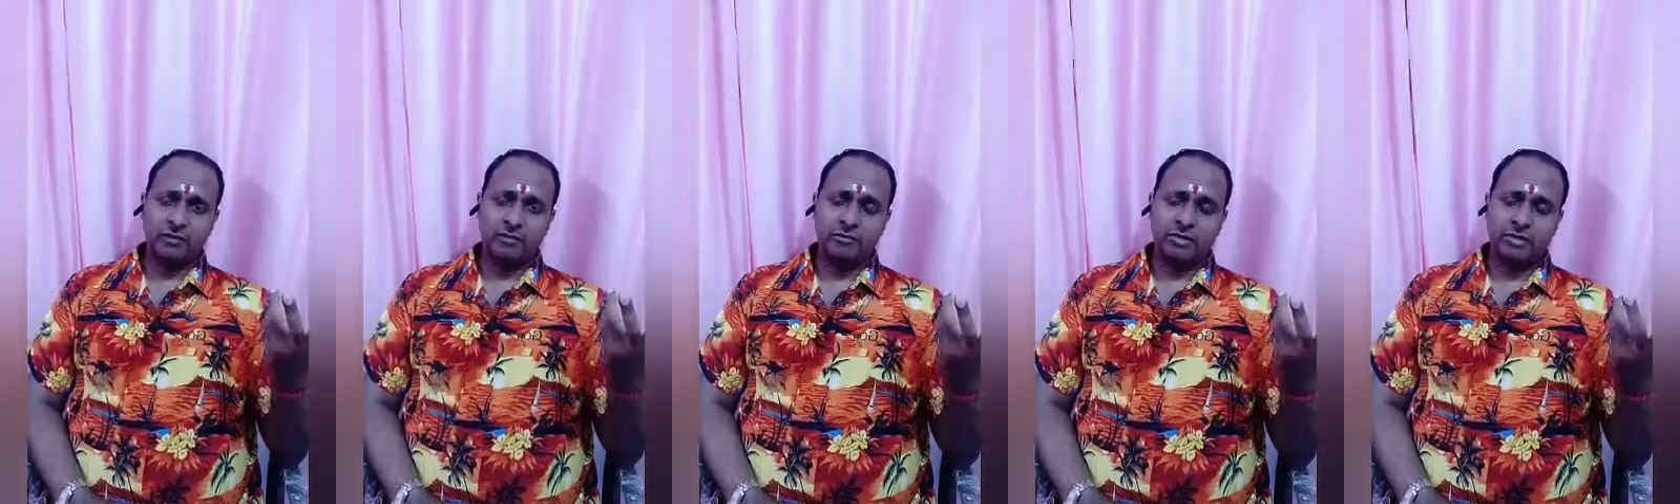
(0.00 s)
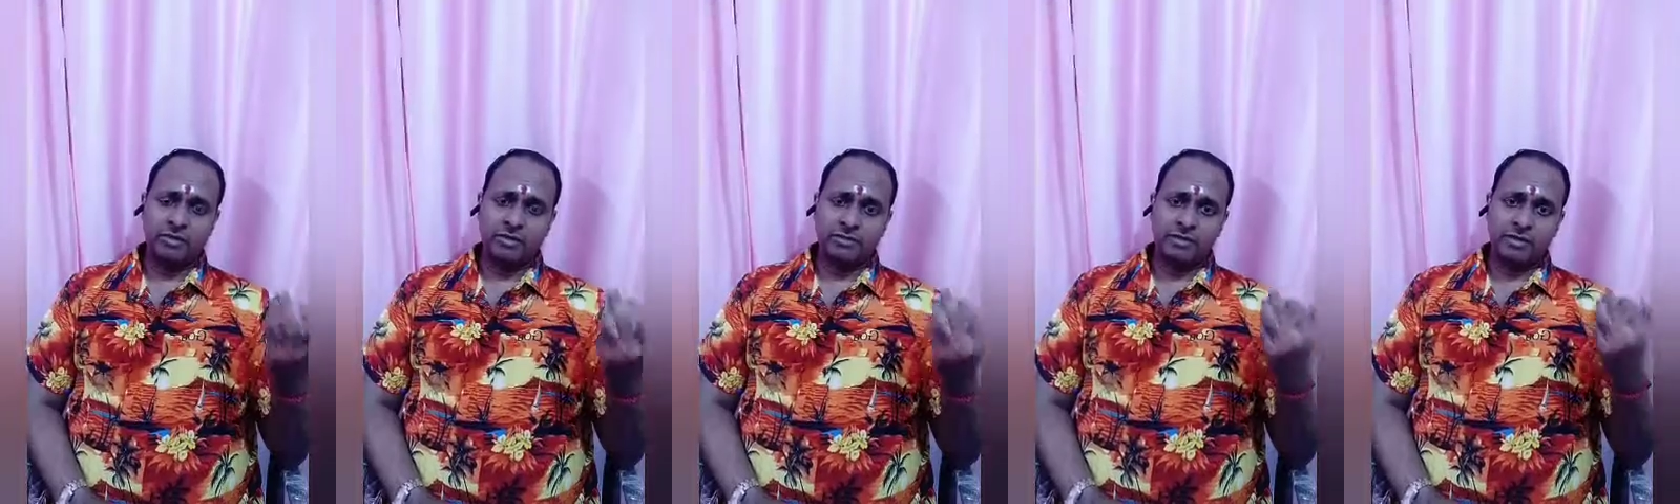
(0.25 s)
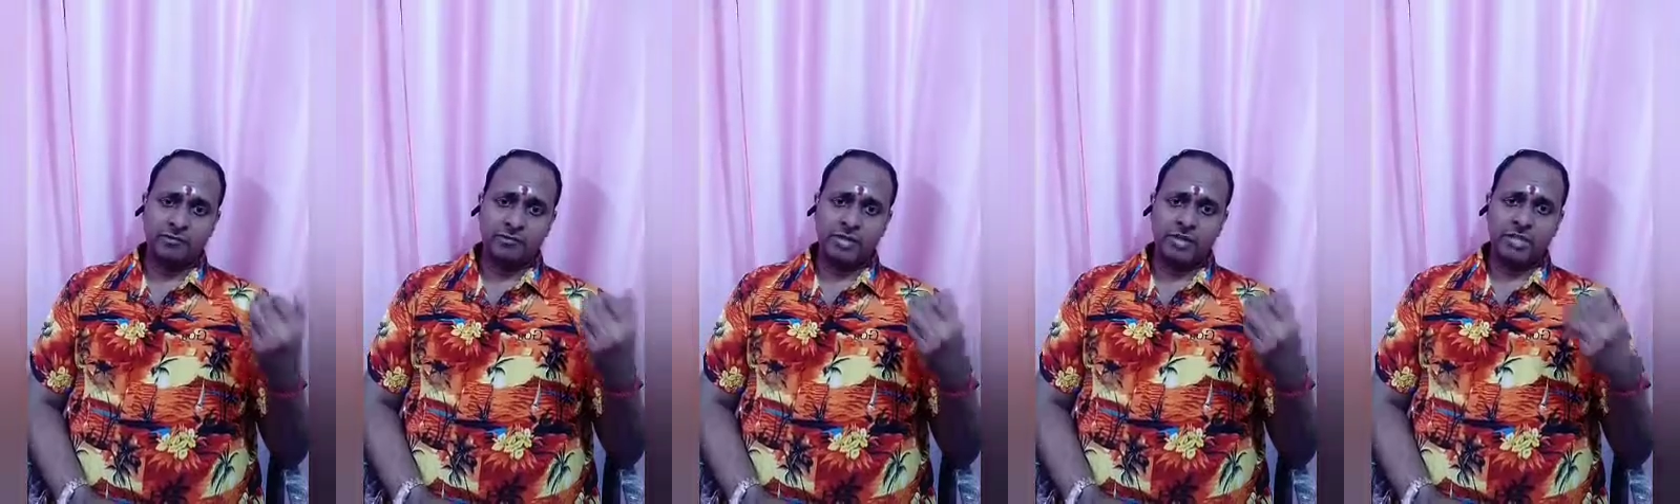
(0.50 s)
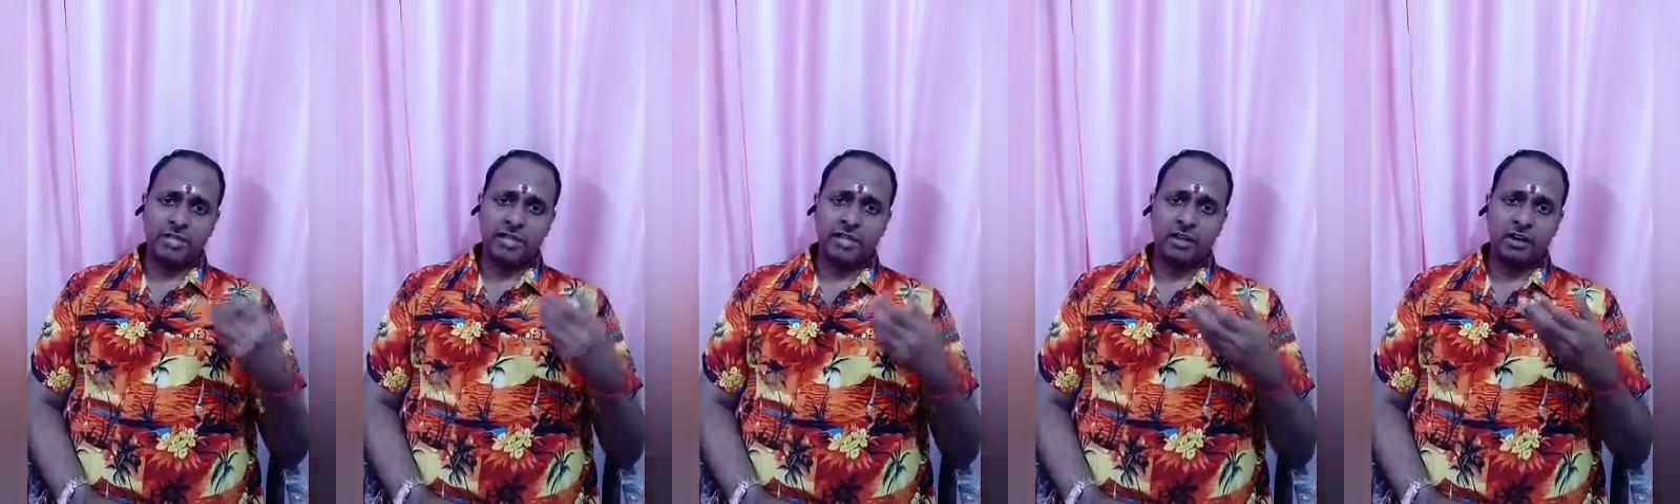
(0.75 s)
Because
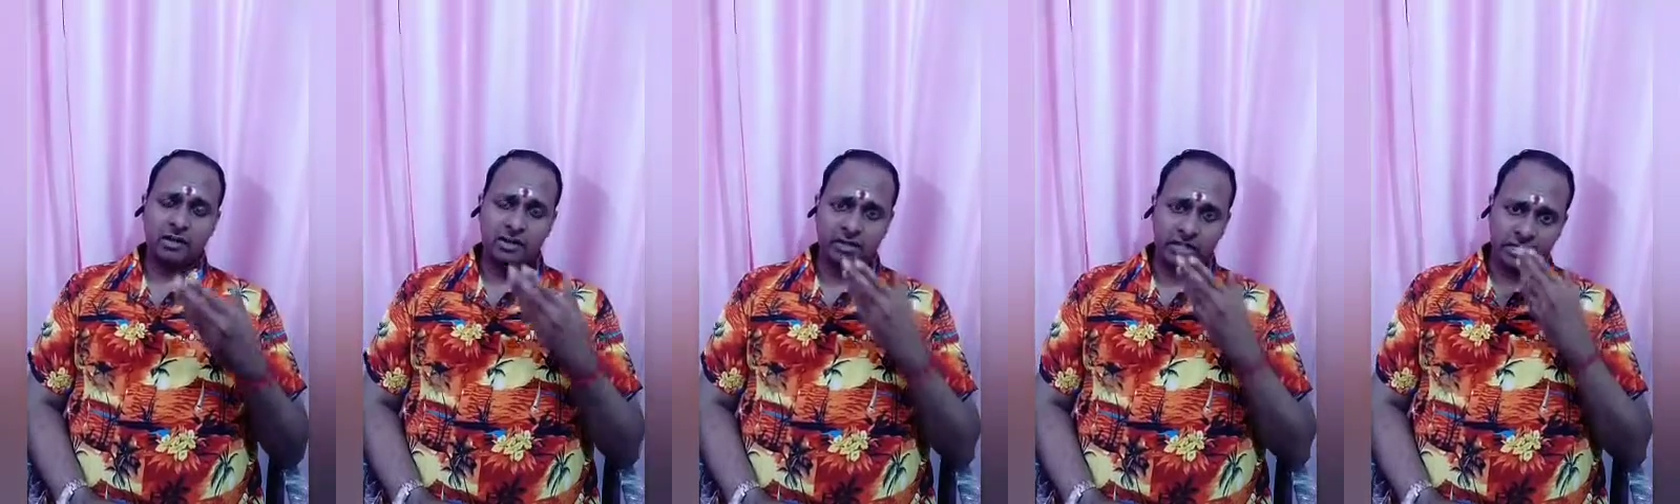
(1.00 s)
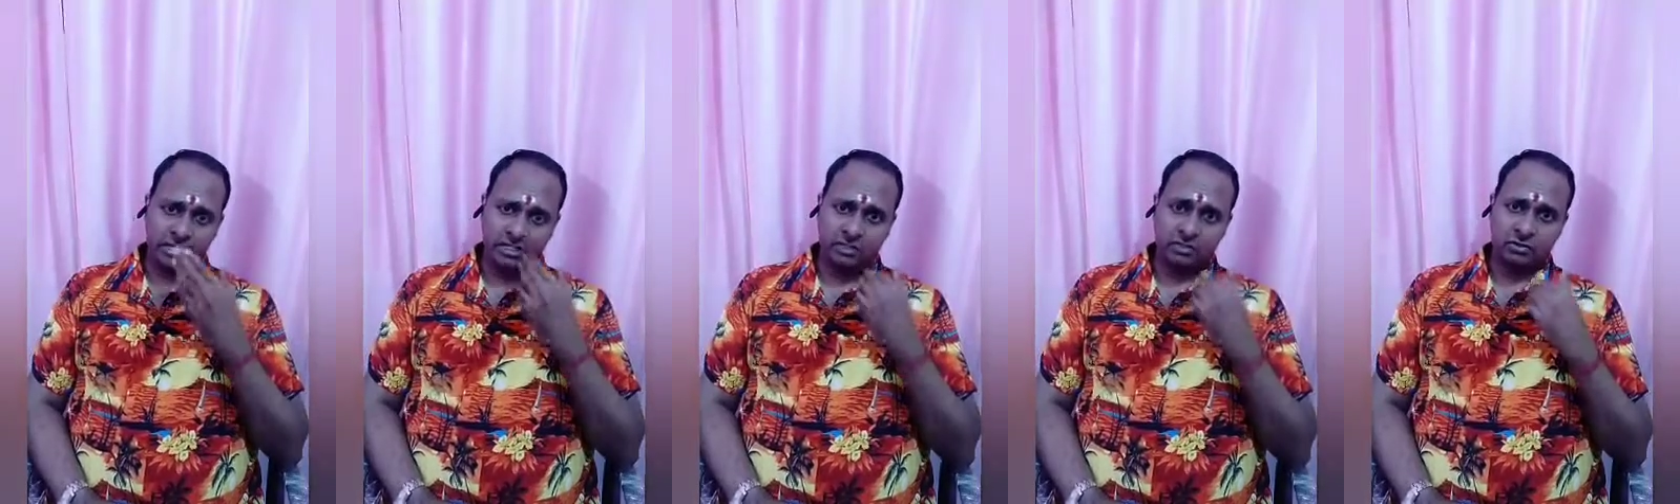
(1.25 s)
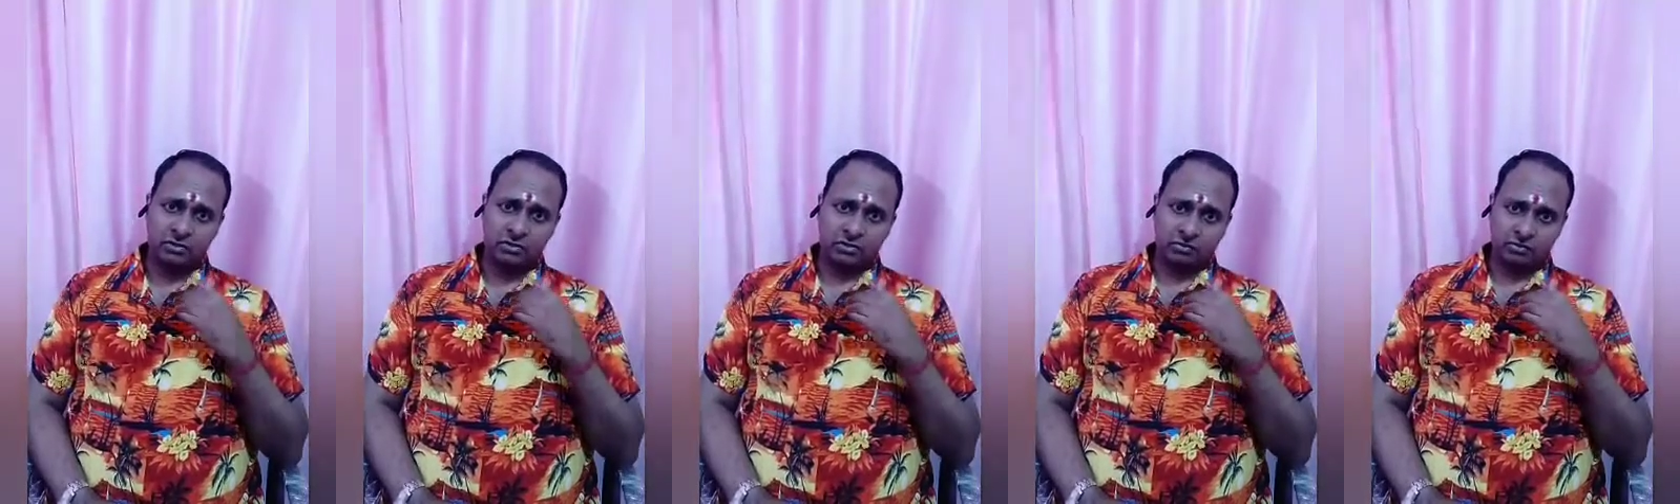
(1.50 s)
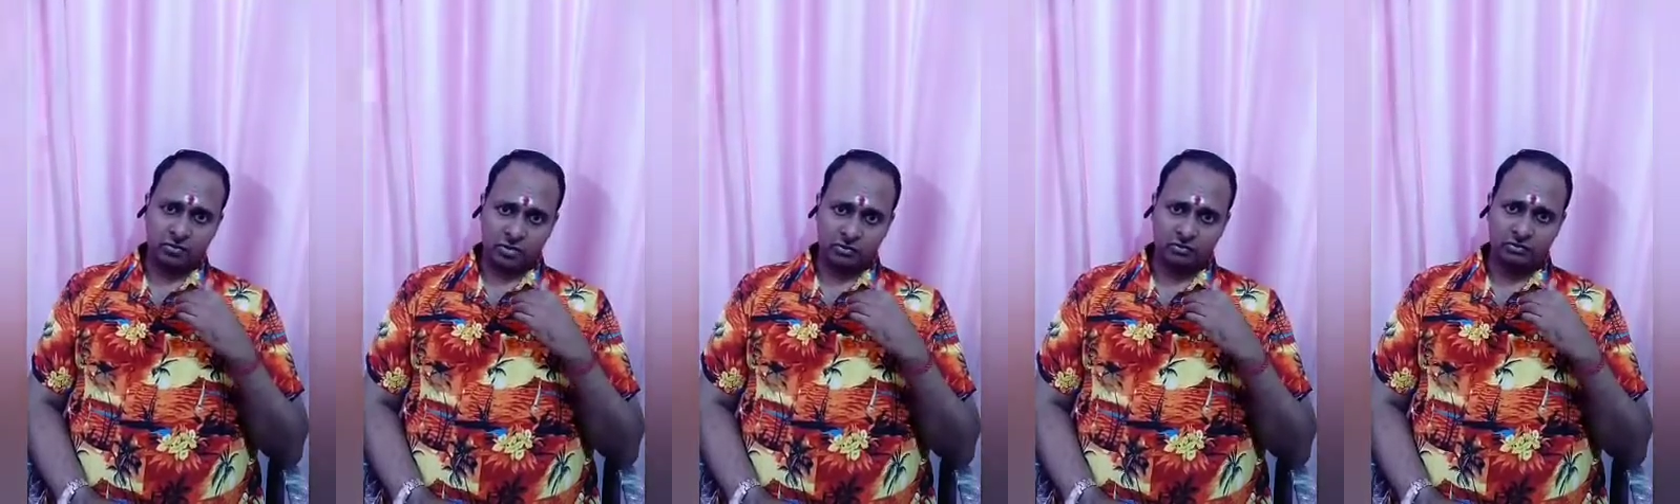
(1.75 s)
somebody cannot take it through
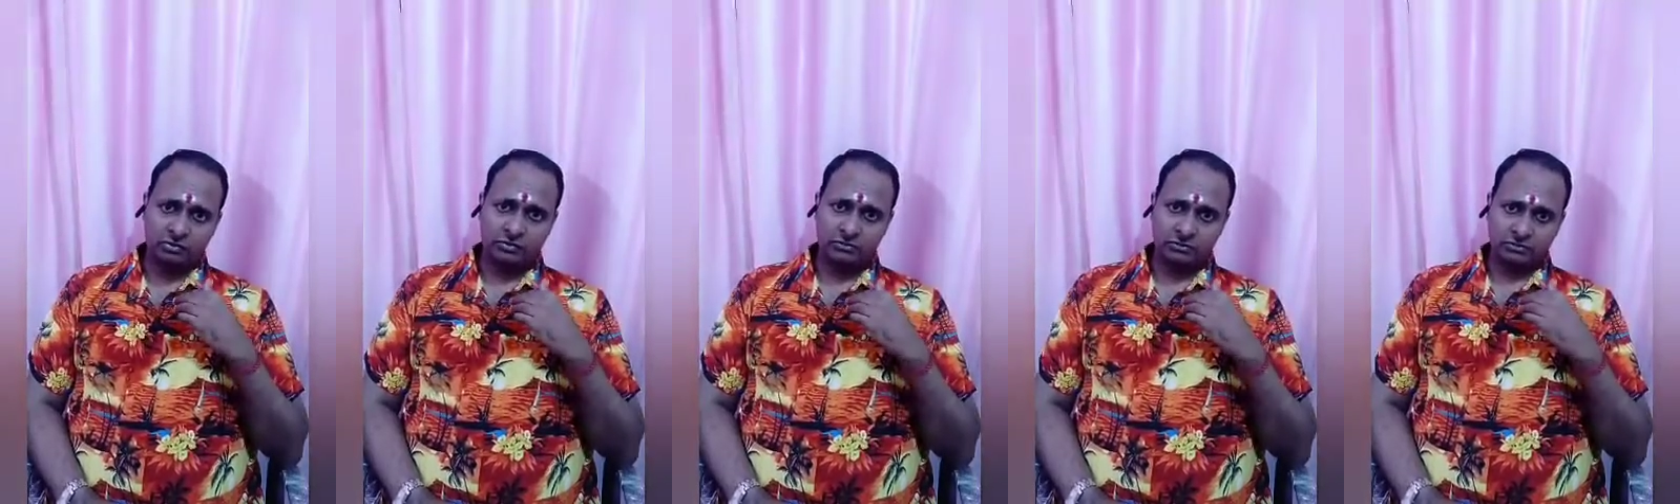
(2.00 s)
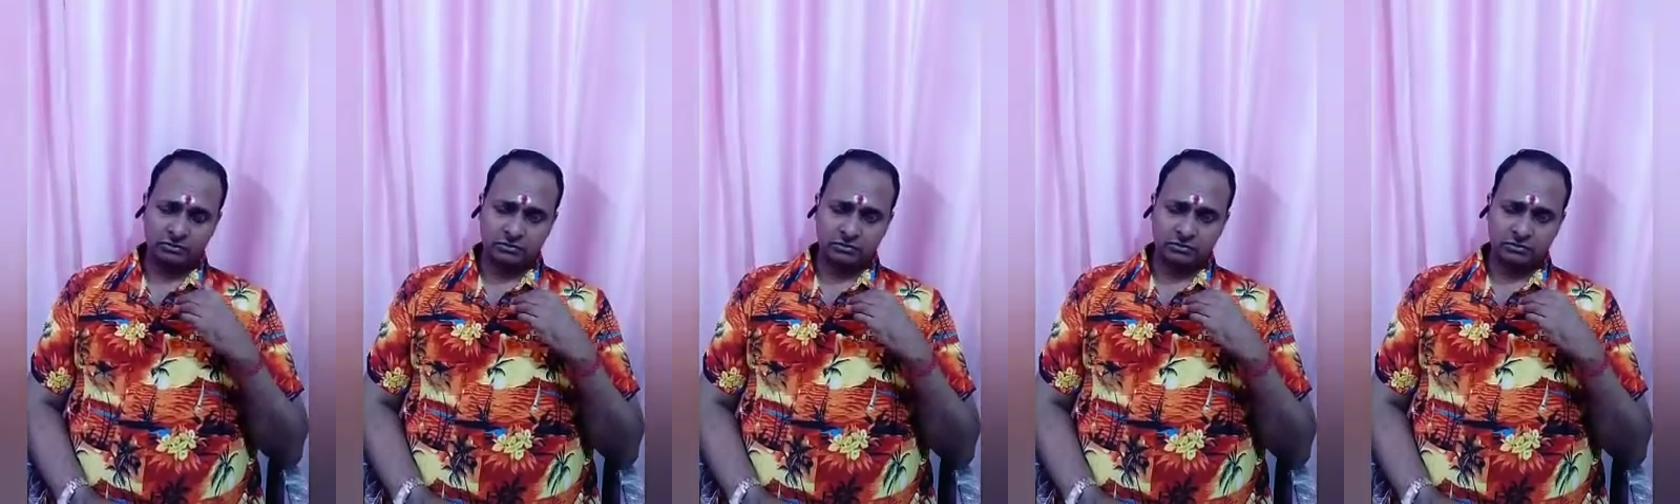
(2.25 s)
the mouth,